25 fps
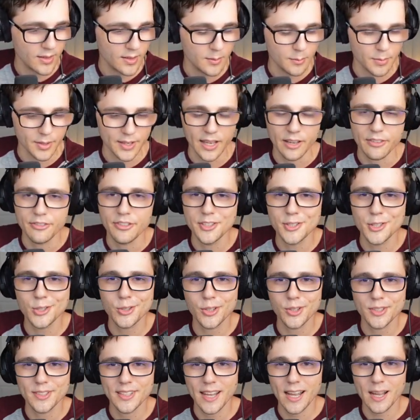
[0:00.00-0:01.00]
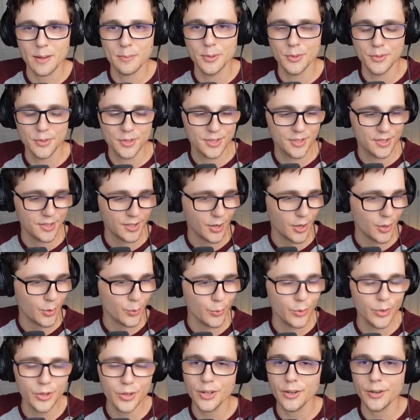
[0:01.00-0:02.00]
But yeah, physical attack boosts
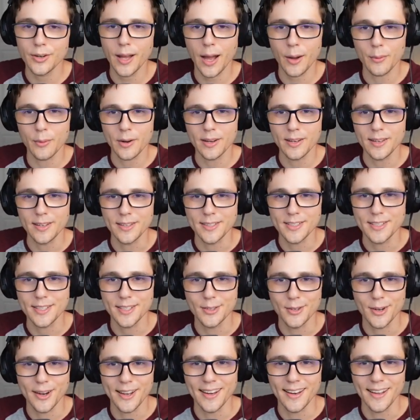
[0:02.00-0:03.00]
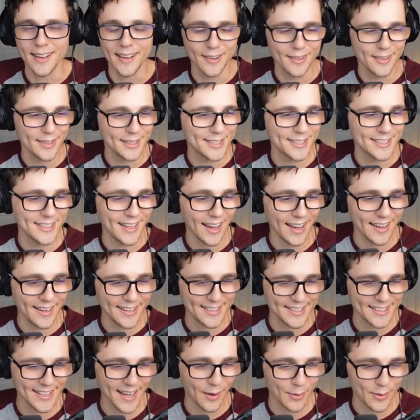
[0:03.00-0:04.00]
really are not what I need to see right now. It's not,
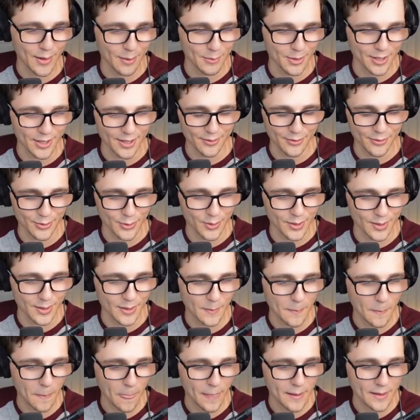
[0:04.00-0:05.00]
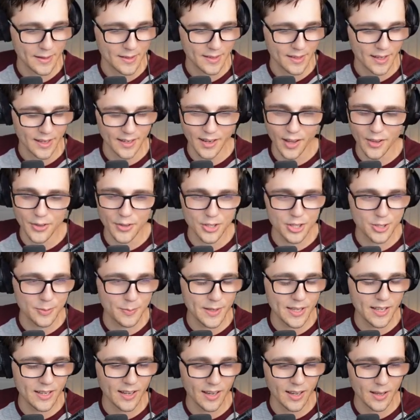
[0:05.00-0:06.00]
it's not what I'm looking for. Another
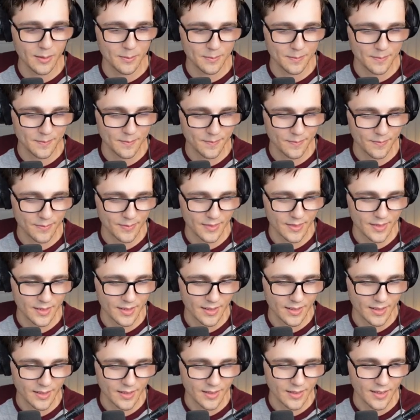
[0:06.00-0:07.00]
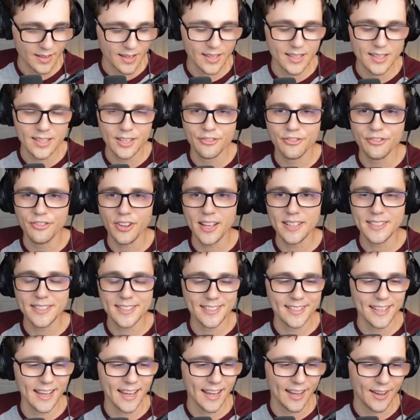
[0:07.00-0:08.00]
speed up and a
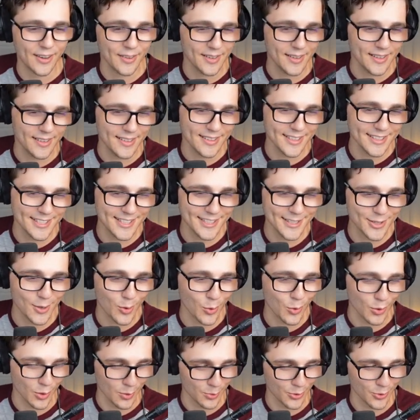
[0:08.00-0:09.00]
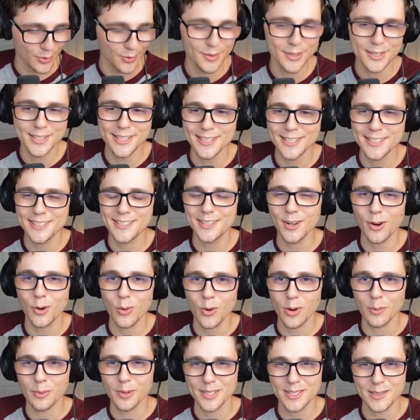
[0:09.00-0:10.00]
defense down. This is horrible. This is so
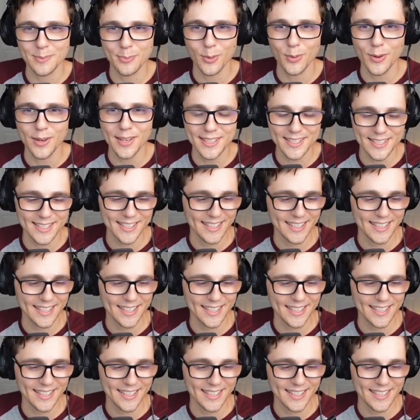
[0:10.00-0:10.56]
horrible because the point is to